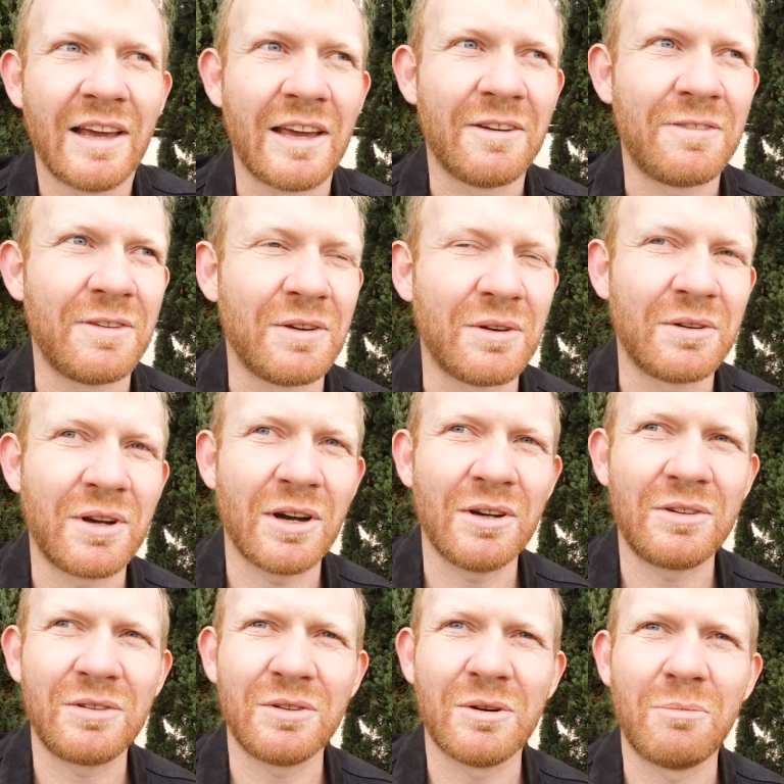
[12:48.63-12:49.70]
if you go
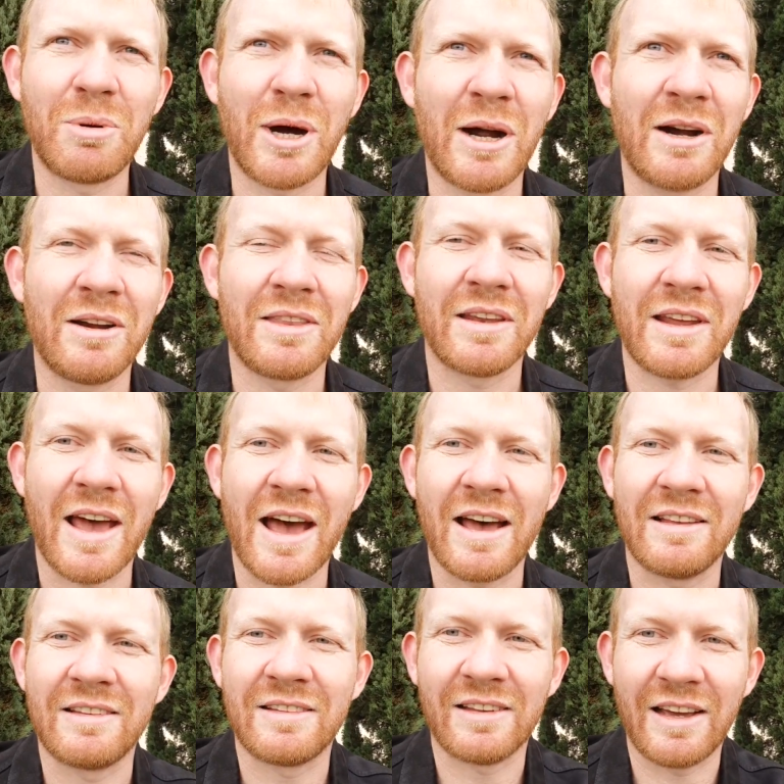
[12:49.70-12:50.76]
to a bar that
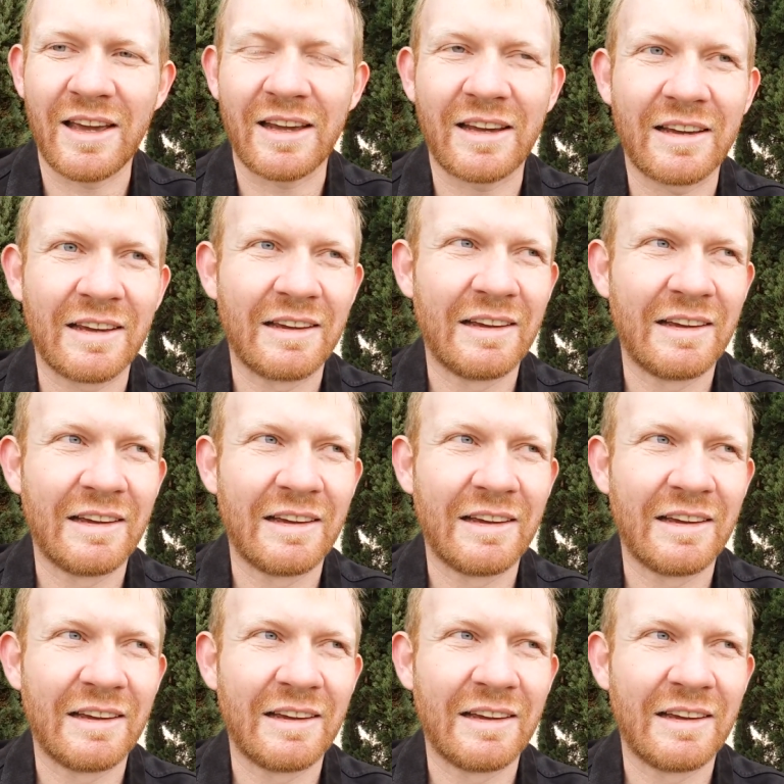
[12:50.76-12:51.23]
has it